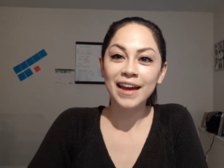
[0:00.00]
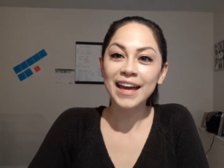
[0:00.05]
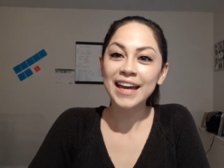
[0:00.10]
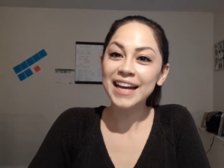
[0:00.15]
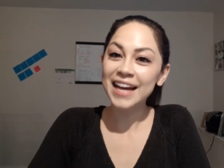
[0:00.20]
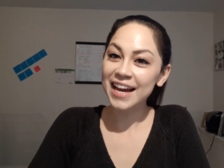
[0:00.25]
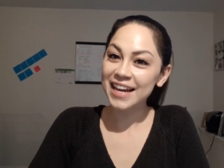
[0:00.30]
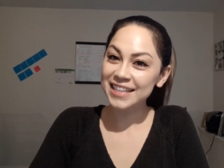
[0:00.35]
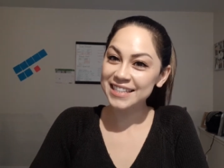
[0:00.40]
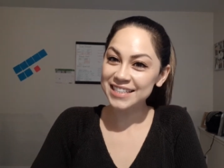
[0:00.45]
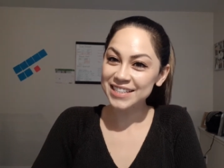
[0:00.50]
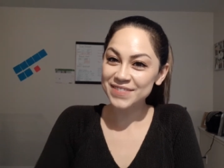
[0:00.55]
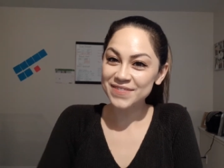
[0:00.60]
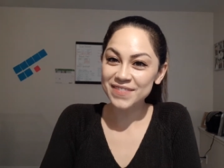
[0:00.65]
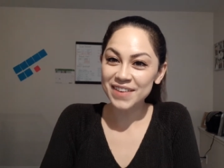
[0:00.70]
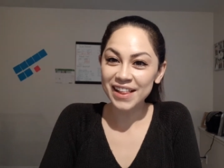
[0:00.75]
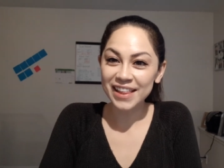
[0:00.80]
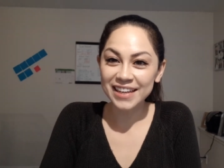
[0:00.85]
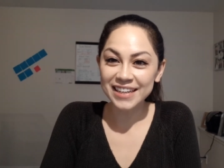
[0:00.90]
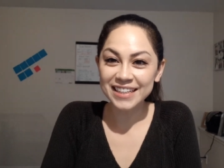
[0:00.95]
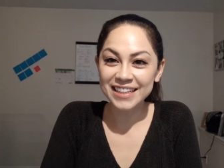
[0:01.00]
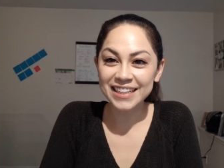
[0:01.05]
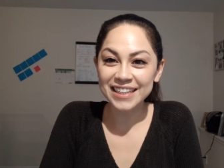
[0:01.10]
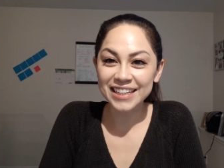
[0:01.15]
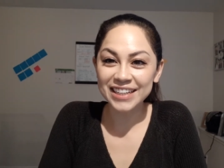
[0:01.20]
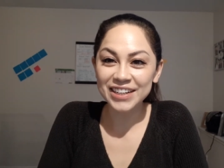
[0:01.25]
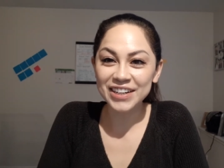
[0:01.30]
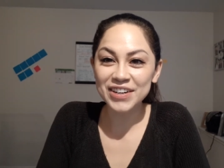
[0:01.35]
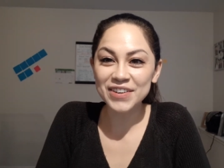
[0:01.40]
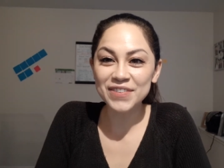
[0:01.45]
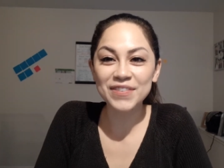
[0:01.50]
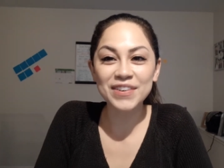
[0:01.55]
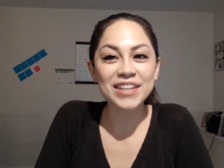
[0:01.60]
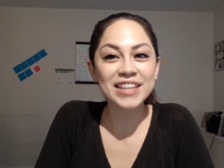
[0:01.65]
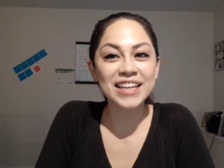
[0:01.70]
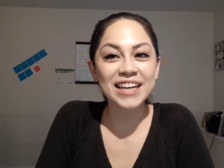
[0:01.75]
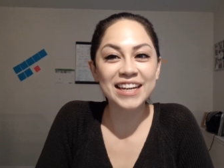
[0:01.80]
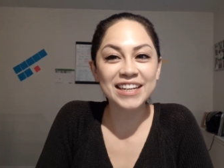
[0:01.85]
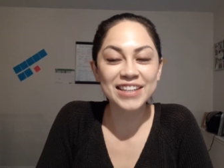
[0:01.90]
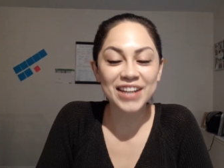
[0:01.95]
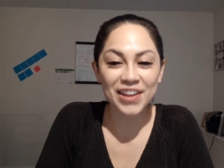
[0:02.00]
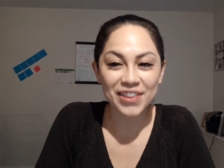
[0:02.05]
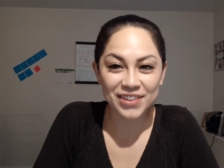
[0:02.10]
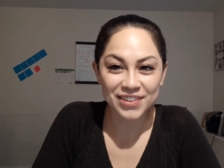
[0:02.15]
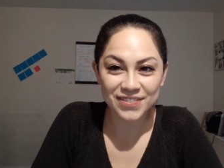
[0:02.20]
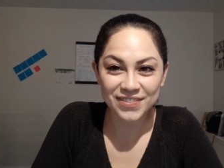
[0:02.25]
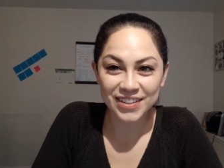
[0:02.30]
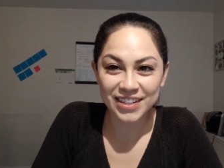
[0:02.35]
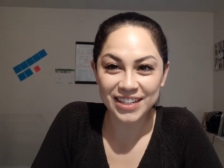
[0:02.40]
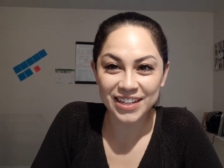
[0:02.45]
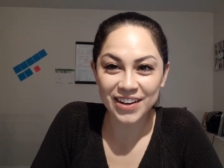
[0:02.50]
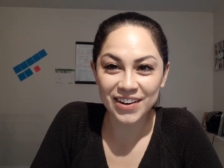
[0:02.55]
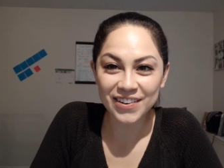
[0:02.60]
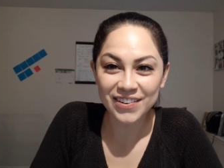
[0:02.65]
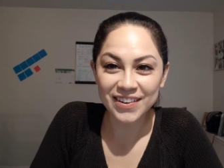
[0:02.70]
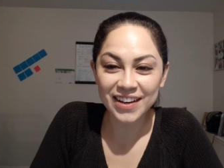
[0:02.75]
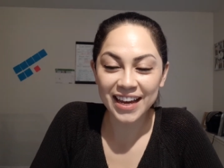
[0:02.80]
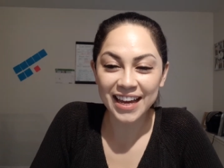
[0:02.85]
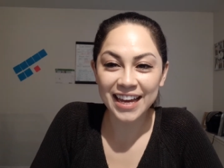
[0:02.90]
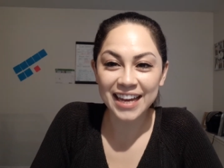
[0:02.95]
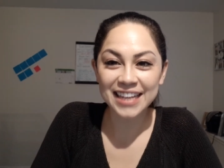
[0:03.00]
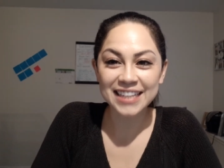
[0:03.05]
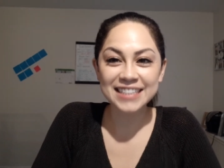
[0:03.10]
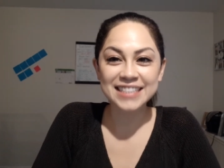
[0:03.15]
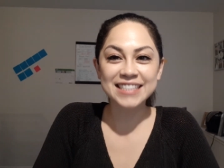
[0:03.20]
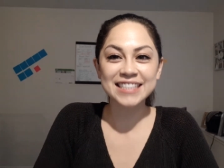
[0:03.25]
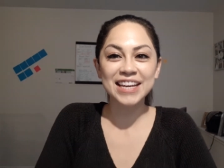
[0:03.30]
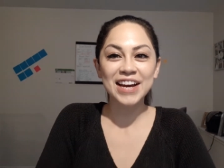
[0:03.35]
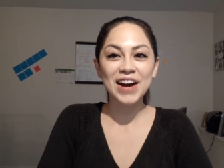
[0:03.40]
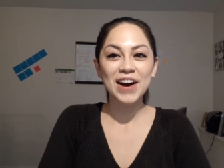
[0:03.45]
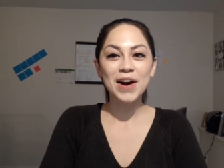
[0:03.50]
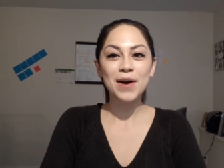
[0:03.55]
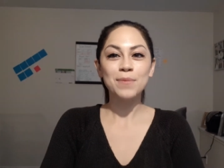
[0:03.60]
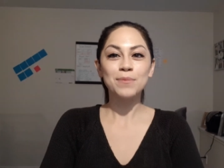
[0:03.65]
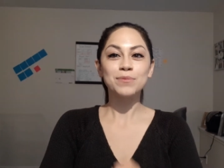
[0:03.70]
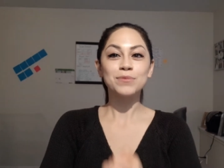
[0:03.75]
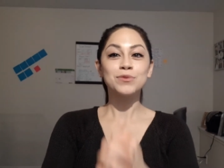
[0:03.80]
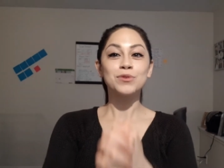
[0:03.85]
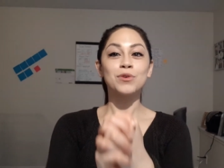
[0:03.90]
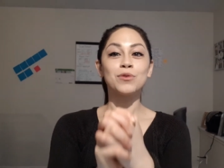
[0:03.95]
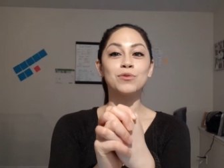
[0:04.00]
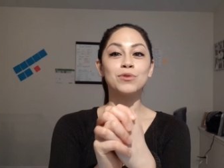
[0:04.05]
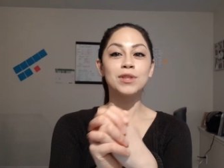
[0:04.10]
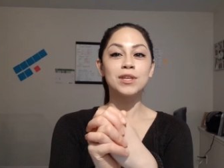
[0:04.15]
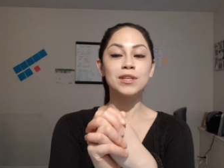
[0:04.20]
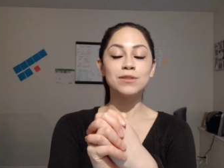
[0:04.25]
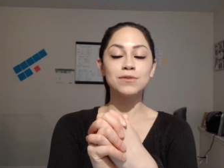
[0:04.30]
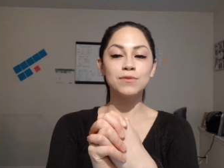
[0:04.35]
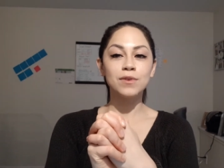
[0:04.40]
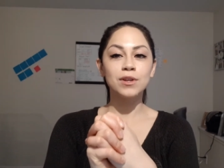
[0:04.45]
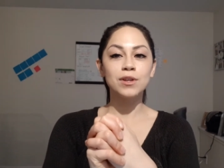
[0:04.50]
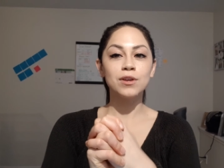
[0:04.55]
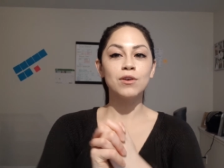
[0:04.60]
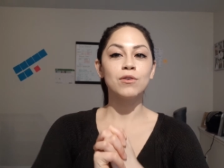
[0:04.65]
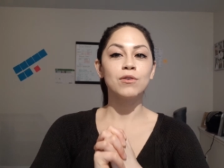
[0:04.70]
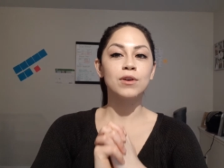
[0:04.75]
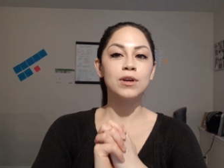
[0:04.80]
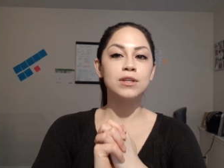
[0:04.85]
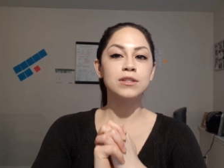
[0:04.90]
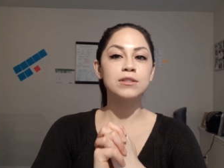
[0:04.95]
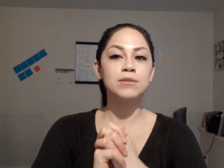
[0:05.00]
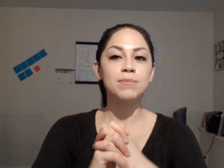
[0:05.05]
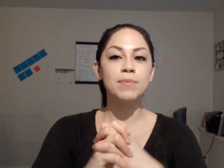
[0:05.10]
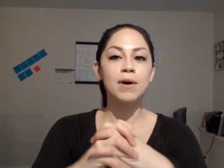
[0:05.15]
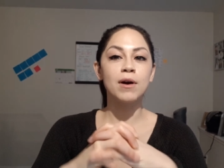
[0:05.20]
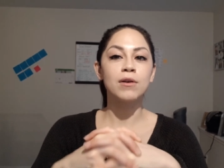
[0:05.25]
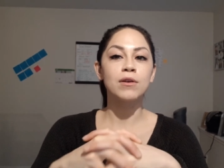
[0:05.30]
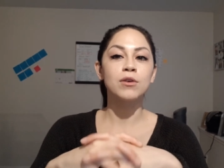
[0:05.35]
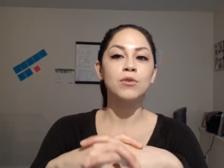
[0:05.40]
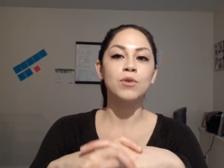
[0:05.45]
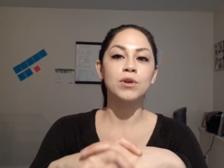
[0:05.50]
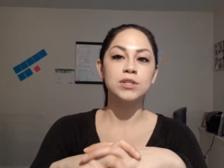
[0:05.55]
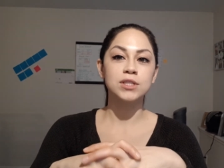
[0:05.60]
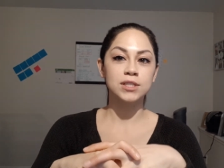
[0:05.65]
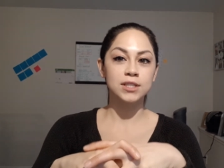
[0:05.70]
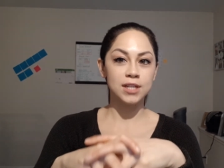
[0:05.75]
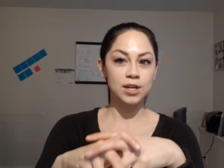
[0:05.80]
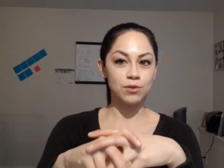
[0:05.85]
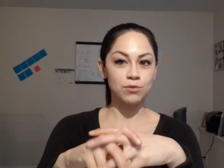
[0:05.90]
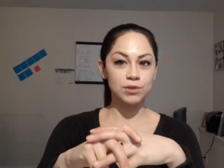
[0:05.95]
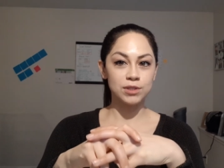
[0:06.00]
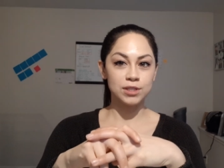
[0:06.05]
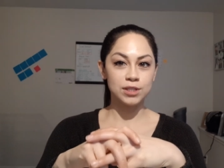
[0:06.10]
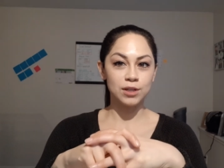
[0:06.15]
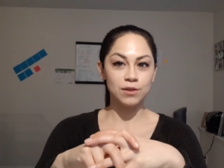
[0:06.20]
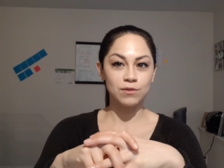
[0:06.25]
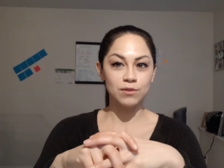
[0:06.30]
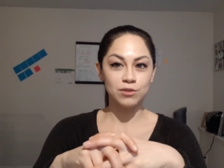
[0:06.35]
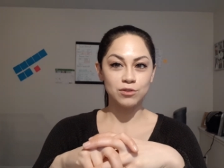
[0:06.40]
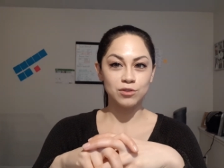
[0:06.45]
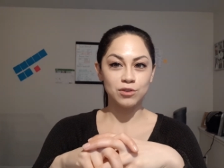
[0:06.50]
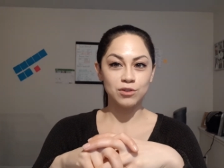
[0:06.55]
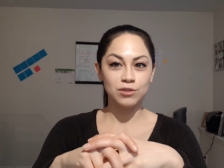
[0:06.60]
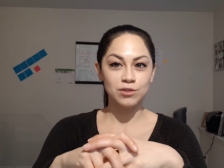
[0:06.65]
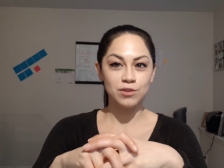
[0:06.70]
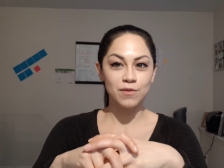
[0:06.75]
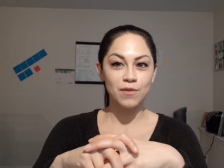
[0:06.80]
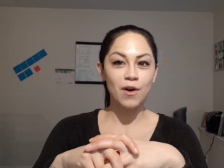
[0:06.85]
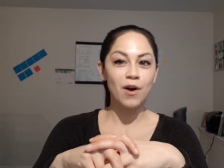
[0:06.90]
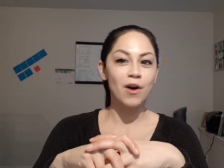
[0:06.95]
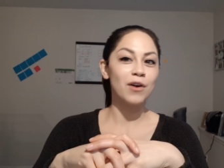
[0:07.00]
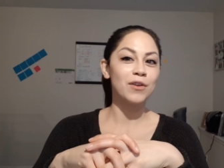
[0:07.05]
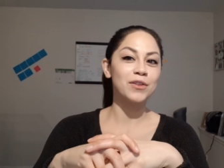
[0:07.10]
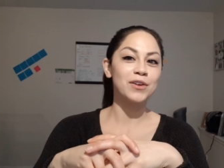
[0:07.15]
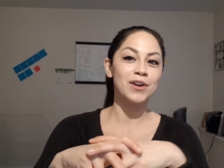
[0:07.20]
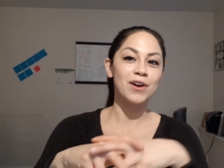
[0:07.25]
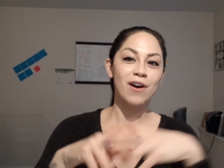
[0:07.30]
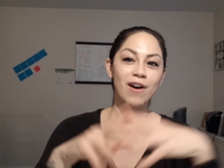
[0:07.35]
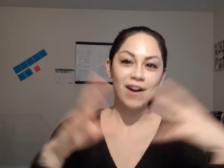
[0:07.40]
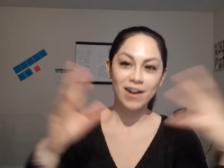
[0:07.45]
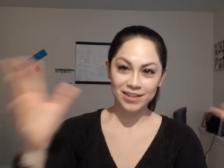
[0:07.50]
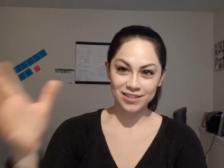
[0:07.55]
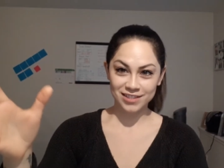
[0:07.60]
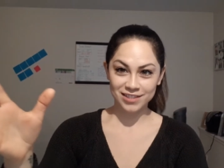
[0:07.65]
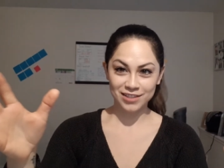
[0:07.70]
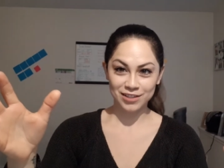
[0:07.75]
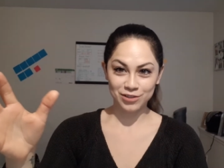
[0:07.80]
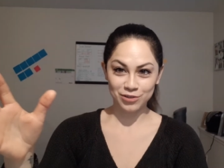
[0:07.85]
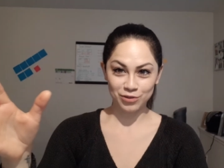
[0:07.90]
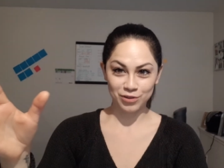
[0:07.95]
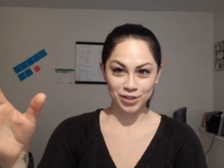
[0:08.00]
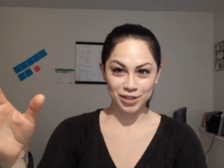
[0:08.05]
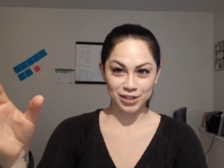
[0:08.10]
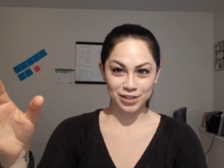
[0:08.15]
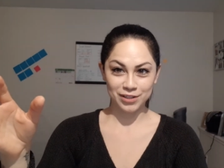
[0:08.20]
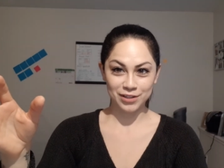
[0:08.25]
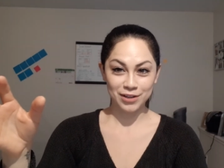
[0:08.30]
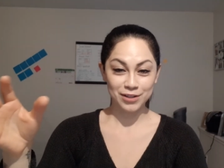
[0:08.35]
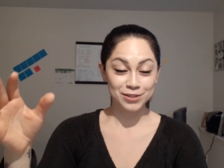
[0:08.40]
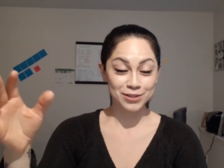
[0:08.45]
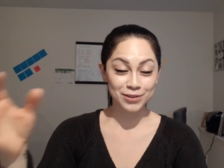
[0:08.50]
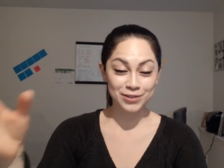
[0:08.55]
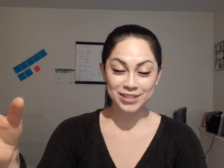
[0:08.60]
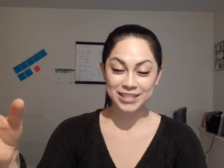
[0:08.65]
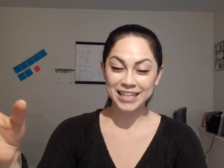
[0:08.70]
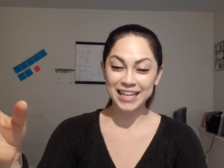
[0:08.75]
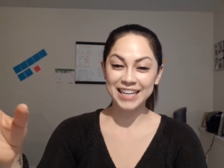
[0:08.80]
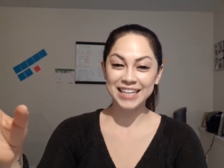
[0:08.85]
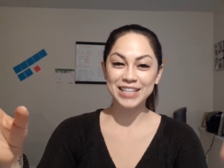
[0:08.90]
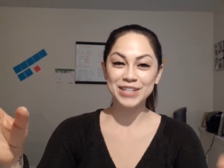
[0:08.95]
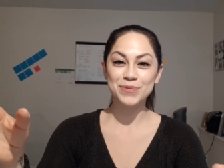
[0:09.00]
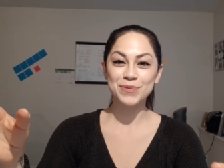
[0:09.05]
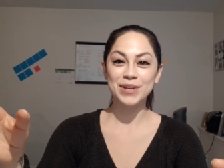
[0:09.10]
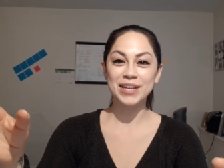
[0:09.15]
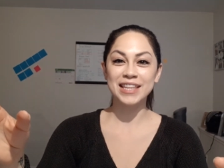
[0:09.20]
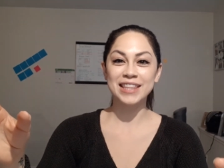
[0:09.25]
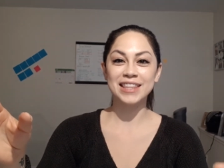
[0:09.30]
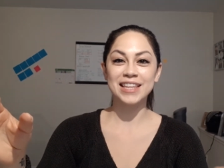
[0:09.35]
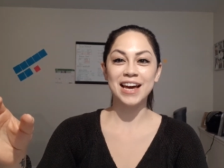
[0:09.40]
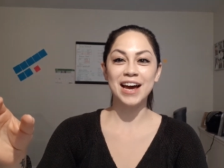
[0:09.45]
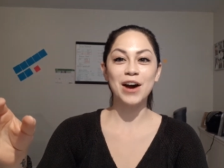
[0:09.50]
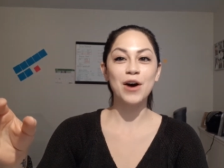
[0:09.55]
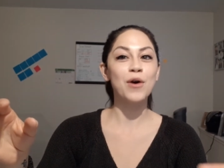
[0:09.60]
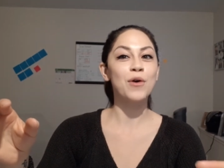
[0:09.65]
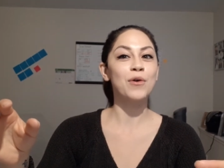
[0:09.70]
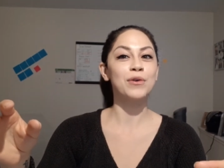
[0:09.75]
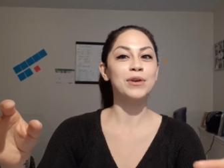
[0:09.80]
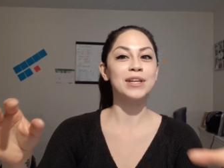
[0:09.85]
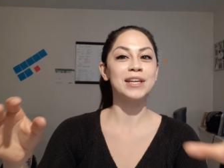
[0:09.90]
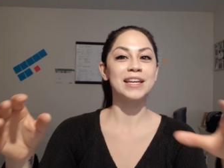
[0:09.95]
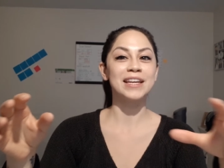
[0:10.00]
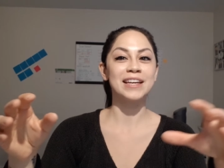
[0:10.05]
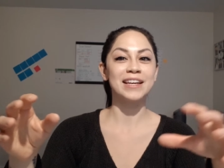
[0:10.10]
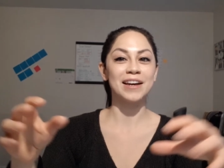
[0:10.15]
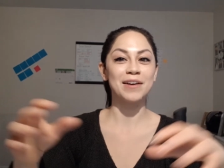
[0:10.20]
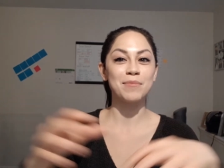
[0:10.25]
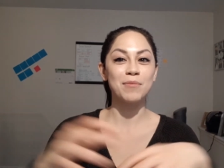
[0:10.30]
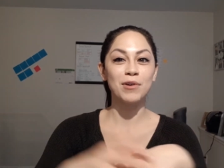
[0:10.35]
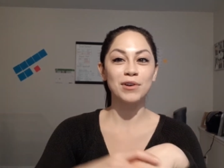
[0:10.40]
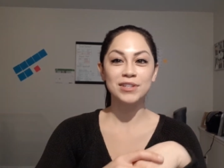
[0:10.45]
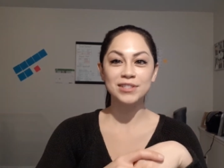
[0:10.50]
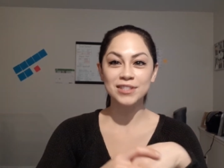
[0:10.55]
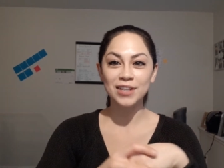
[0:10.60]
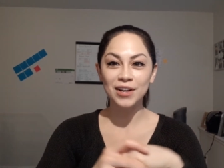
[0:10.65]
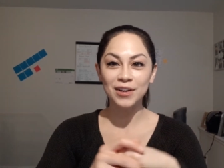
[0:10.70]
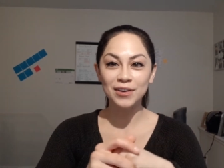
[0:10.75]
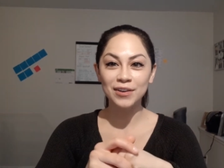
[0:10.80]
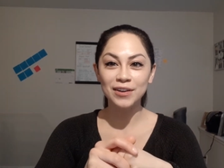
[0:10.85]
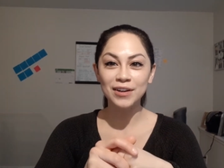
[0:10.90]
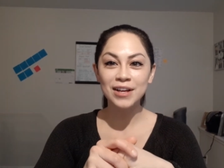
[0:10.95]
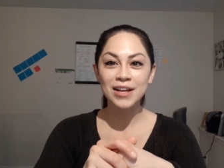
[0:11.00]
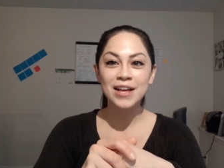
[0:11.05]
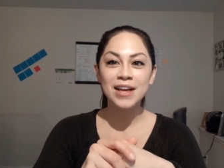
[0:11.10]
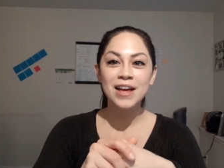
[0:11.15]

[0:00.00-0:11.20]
Hey guys, Melody here with another video, and um, so this video is about a question that I received in terms of all the costs associated associated with uh, owning a motorcycle,